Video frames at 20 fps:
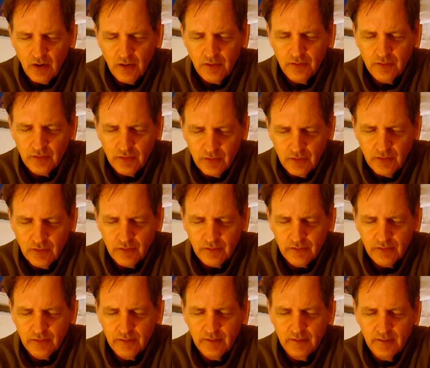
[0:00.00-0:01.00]
on
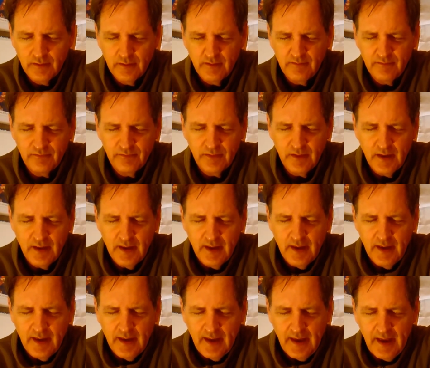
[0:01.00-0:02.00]
earth
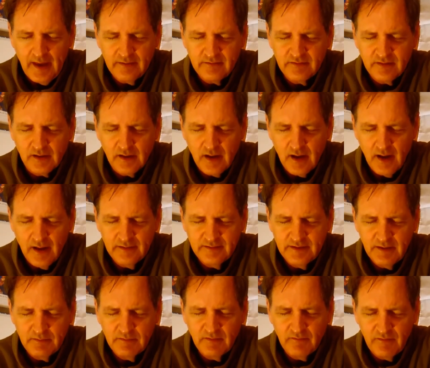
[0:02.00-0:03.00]
has the
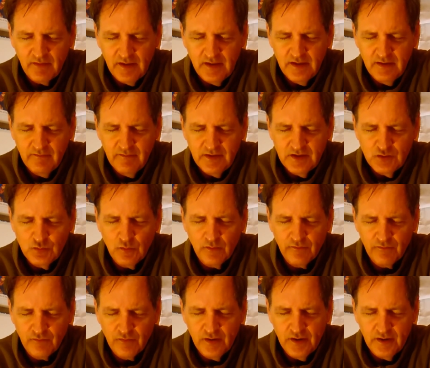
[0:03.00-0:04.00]
concept of individual
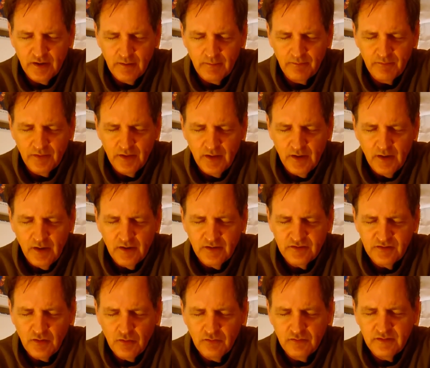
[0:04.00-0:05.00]
freedom
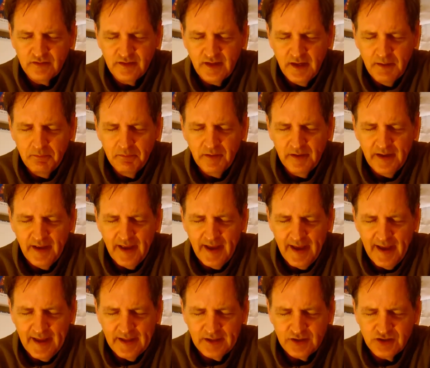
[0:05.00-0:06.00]
so deeply
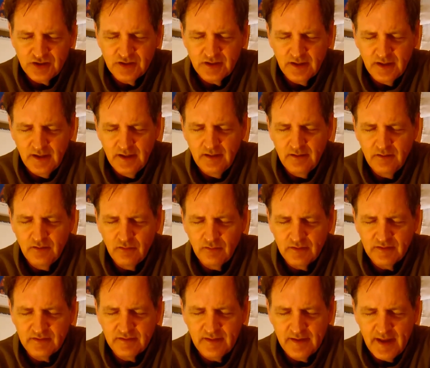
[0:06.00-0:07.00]
etched into
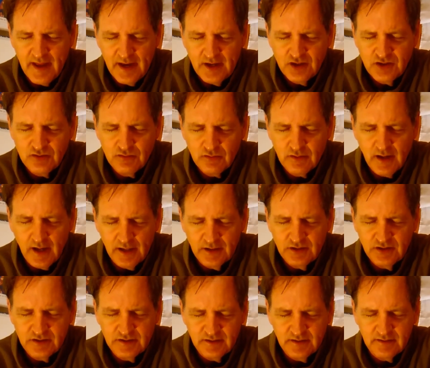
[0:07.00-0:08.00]
its national
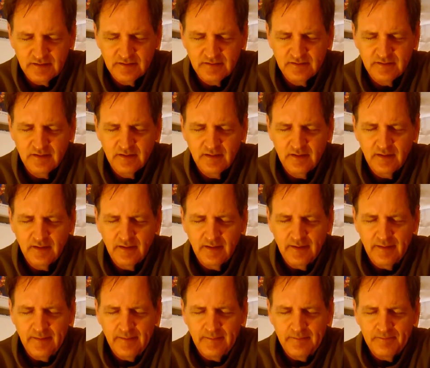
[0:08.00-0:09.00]
consciousness
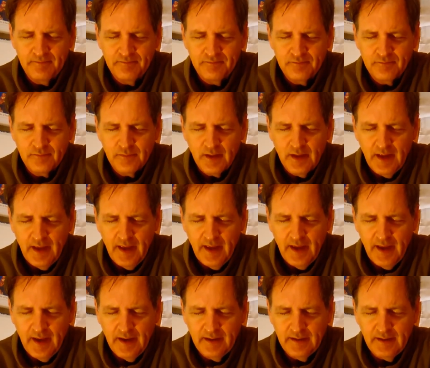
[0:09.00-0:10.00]

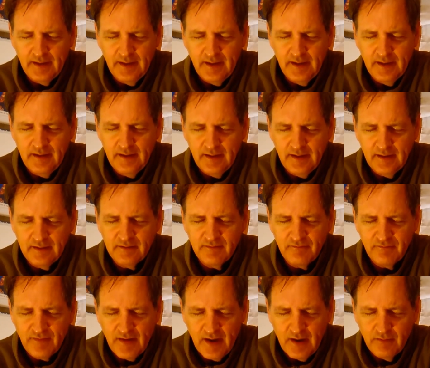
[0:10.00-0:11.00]
and in its
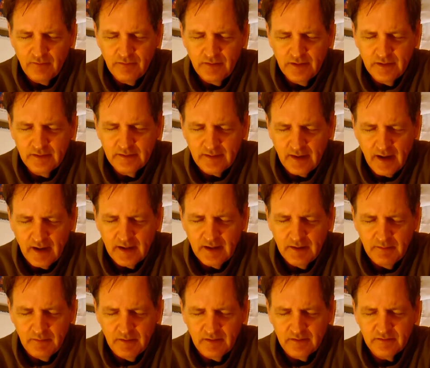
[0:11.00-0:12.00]
founding
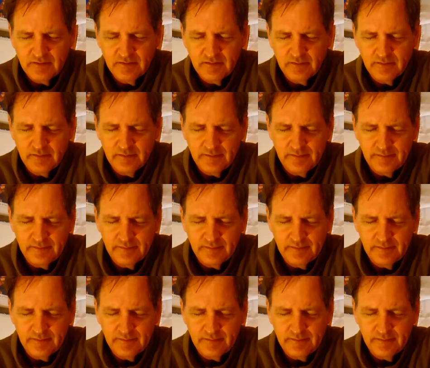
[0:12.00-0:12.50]
documents.